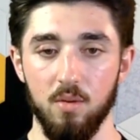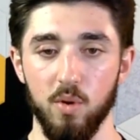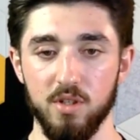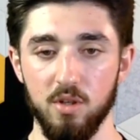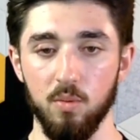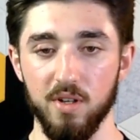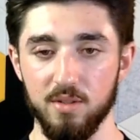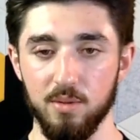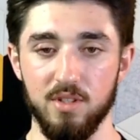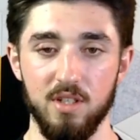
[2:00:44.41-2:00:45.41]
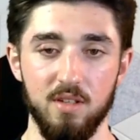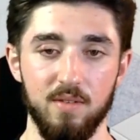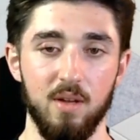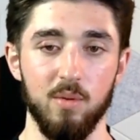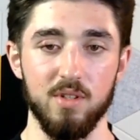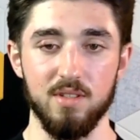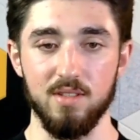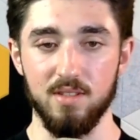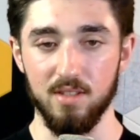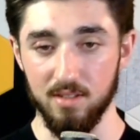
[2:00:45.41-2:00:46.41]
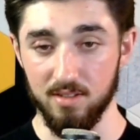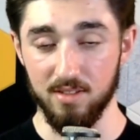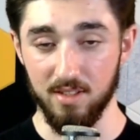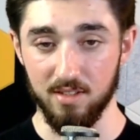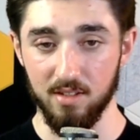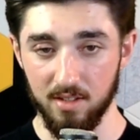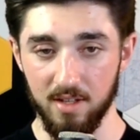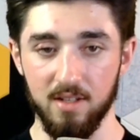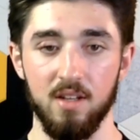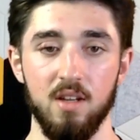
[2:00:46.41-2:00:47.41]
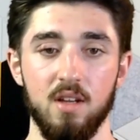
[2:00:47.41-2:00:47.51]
what do you want to achieve, and what does success look like?